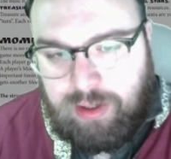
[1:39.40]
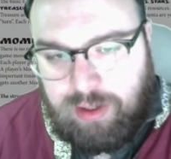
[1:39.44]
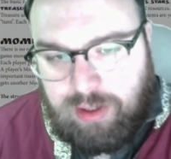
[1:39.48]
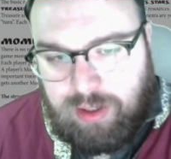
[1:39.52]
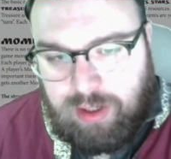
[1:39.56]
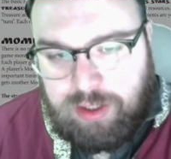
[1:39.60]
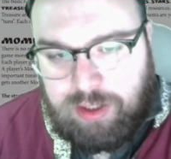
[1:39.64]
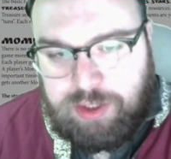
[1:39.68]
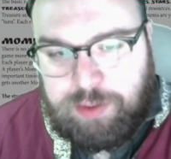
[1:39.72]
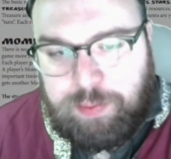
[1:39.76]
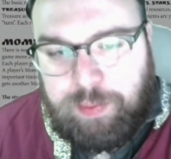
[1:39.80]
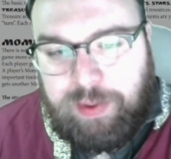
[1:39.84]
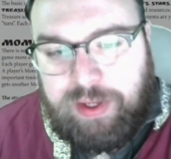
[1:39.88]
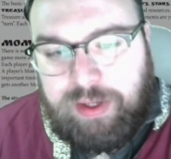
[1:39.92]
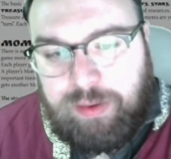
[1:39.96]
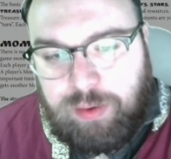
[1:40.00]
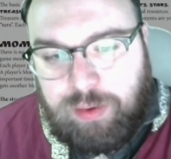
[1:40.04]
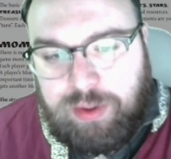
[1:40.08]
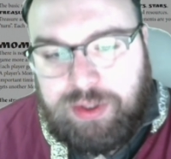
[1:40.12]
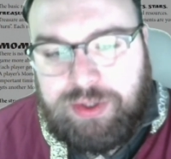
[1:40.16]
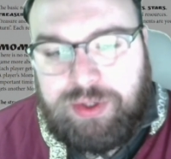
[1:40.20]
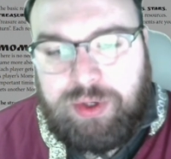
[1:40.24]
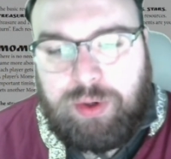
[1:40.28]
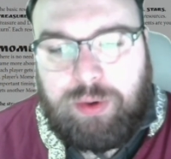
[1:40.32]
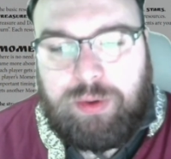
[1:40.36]
A spend
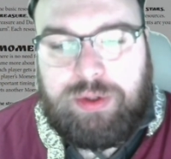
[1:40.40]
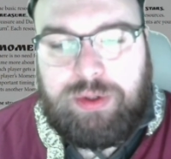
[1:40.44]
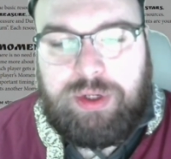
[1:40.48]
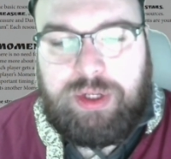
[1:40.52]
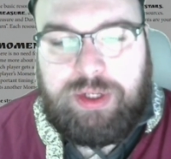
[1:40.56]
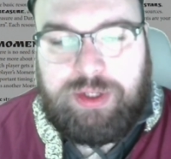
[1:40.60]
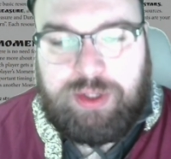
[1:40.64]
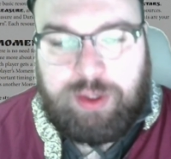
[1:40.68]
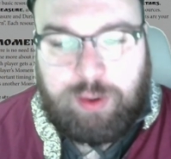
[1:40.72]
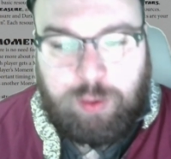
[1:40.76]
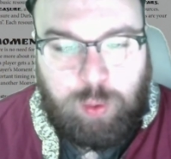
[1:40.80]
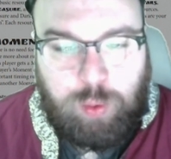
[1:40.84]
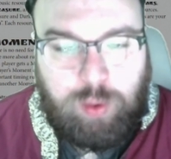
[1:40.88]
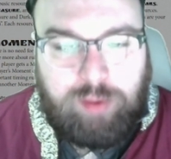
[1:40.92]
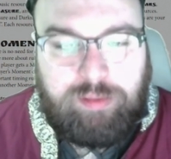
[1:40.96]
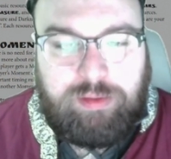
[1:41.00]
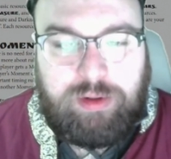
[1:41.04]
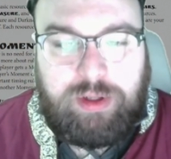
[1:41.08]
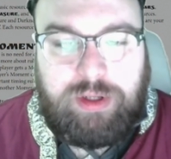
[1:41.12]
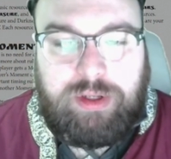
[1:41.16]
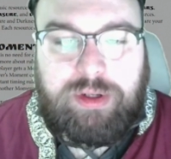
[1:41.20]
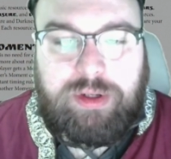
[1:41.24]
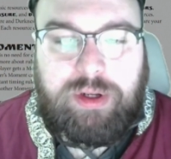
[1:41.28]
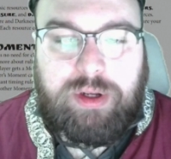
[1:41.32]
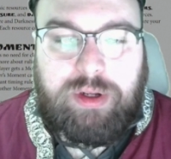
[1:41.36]
result is
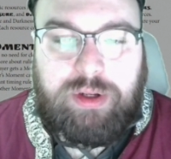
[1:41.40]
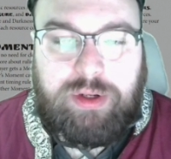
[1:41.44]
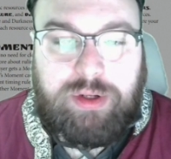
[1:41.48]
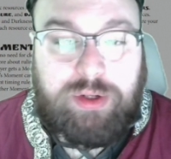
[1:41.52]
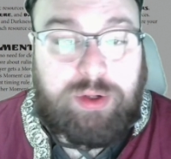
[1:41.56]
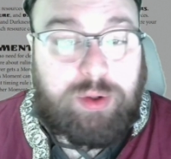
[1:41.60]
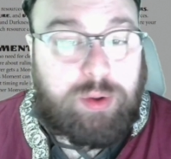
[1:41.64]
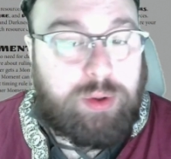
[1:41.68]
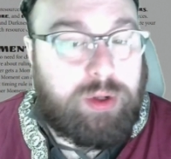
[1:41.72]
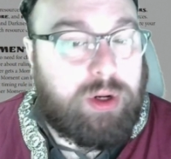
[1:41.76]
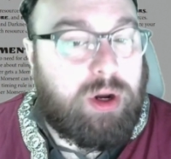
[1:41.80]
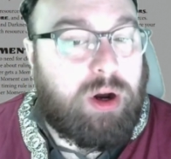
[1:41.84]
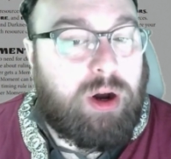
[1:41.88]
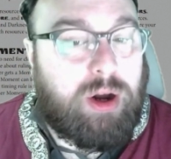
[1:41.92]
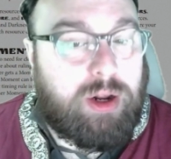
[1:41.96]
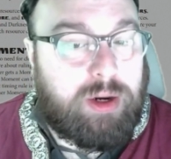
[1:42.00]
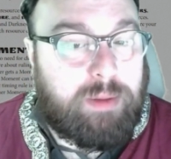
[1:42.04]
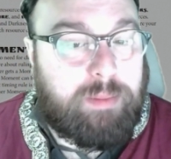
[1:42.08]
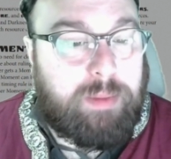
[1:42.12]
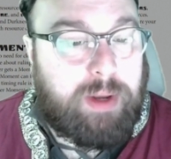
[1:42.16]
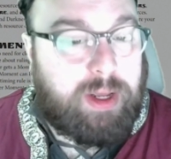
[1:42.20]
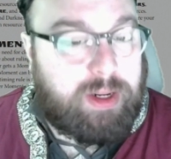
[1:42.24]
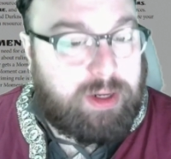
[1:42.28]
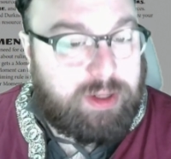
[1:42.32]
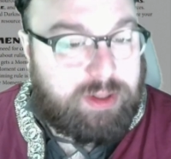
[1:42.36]
equivalent to an
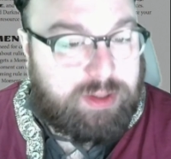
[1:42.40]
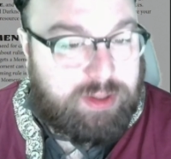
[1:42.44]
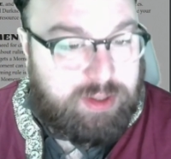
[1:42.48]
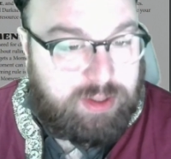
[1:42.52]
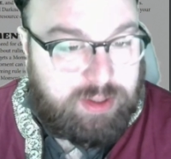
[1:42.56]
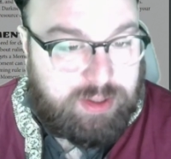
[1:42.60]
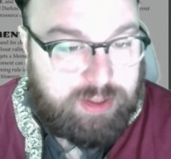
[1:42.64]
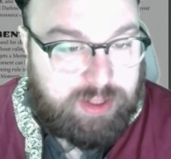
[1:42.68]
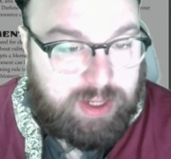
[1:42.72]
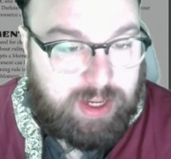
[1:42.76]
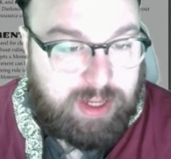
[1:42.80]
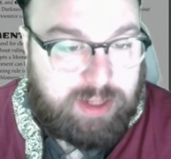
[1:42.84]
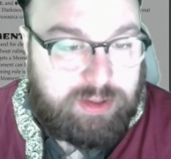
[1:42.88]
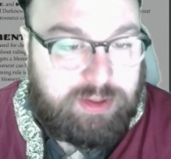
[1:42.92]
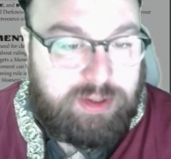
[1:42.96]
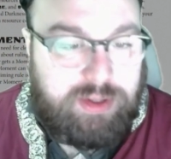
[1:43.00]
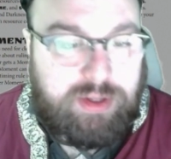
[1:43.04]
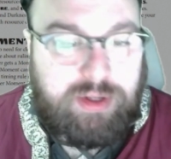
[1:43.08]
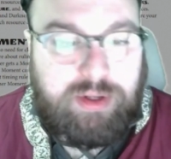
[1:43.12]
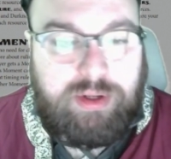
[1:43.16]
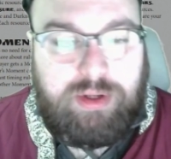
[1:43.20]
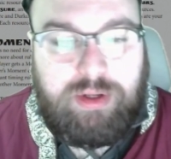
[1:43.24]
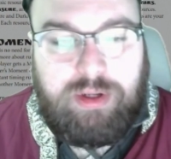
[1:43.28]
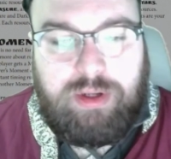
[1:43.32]
automatic success.